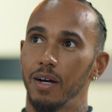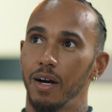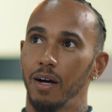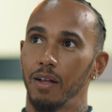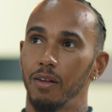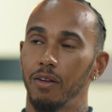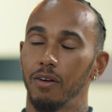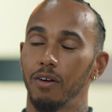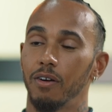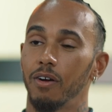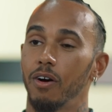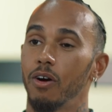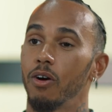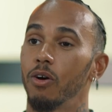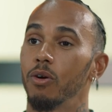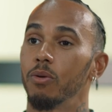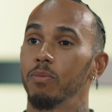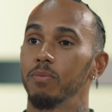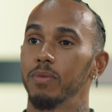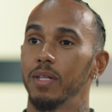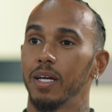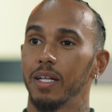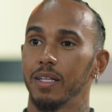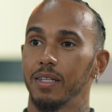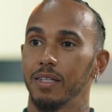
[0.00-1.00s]
a lot of
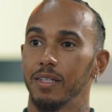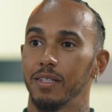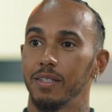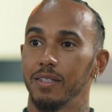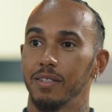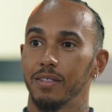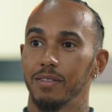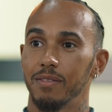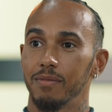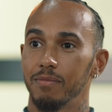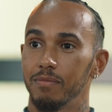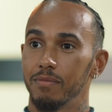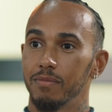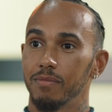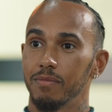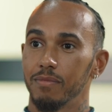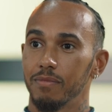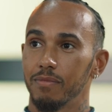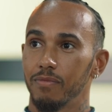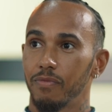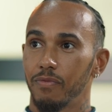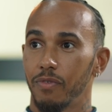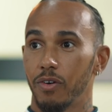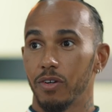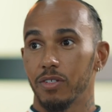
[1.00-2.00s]
hope that,
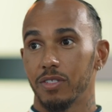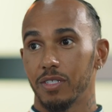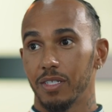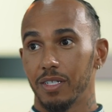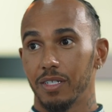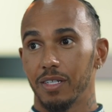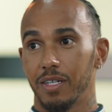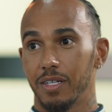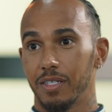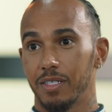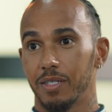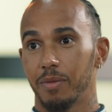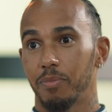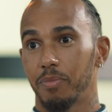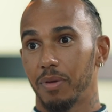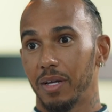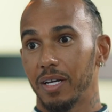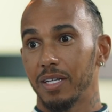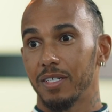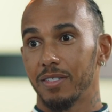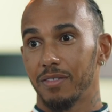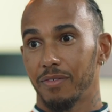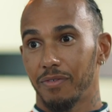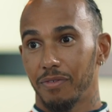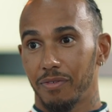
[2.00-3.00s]
firstly, there's a
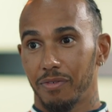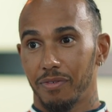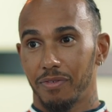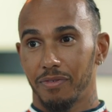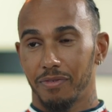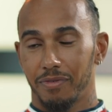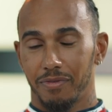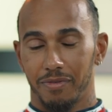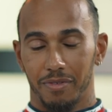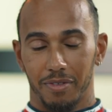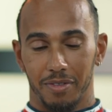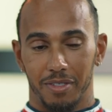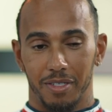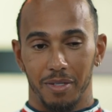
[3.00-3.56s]
place for